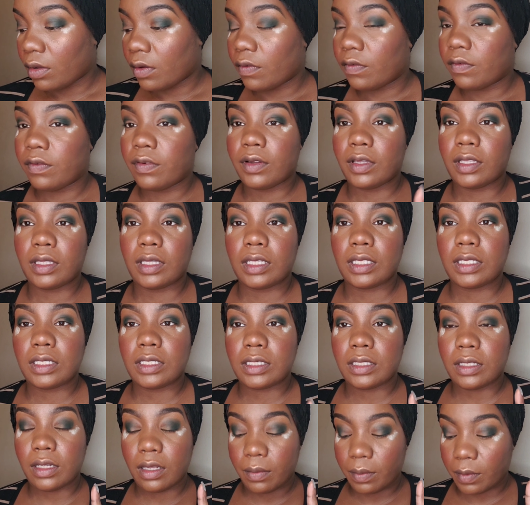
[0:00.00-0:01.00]
For
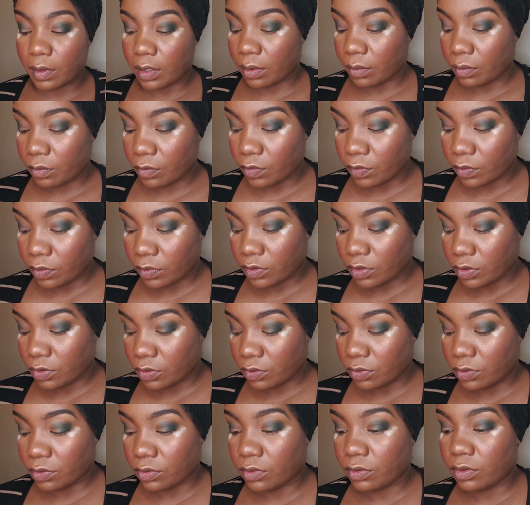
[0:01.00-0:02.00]
this step, I'm going
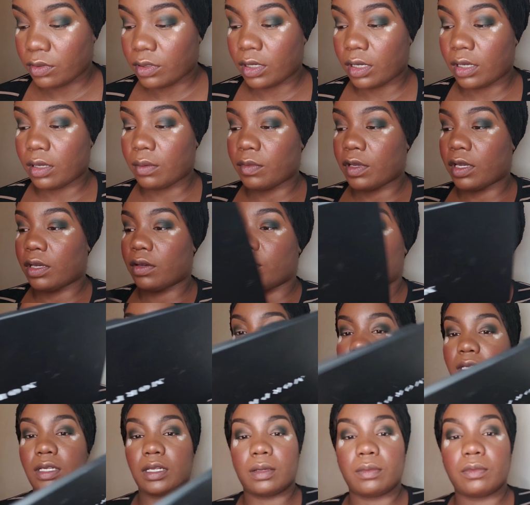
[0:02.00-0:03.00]
to cut my
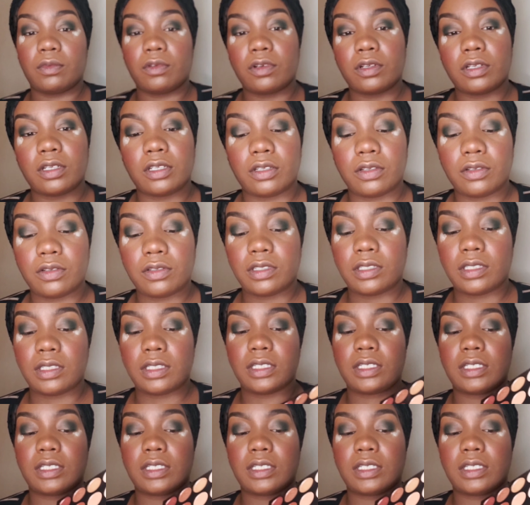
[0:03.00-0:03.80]
crease, and I'm going to use the